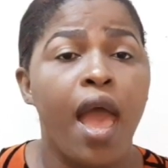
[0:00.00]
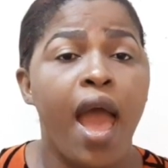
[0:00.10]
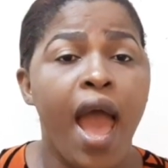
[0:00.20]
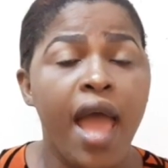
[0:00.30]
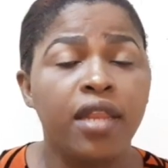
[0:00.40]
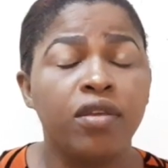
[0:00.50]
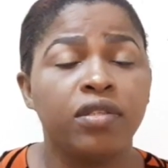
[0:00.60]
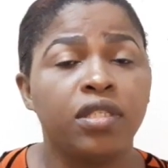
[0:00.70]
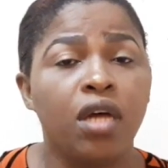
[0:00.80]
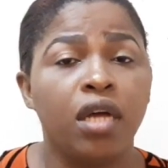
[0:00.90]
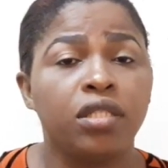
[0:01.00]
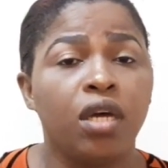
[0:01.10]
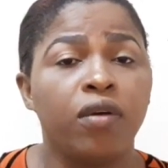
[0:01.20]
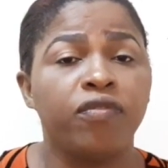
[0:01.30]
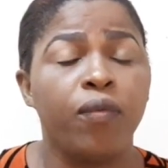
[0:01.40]
and you start
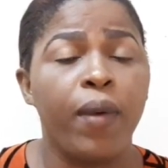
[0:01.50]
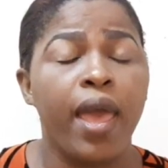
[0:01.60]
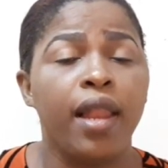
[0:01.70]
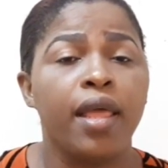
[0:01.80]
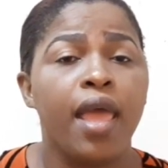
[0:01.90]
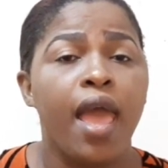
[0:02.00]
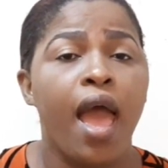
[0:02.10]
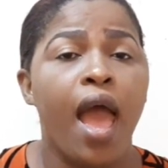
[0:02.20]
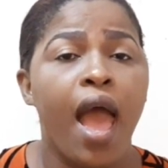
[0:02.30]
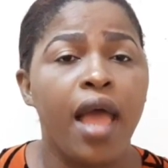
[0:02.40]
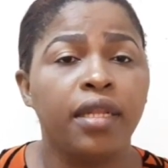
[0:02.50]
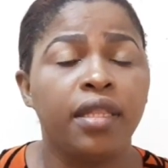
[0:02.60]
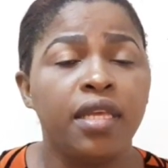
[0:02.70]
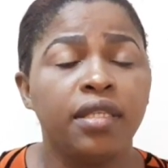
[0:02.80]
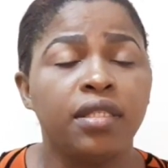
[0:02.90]
off well and
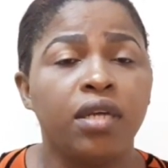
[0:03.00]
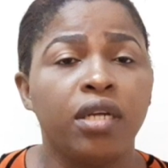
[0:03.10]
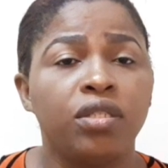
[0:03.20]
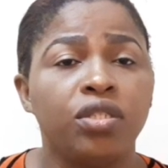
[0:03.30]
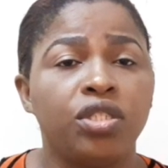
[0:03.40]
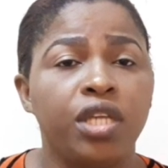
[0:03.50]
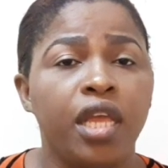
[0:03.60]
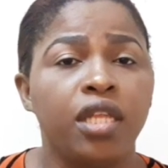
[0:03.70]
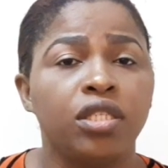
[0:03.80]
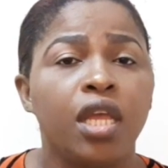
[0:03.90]
things start to change,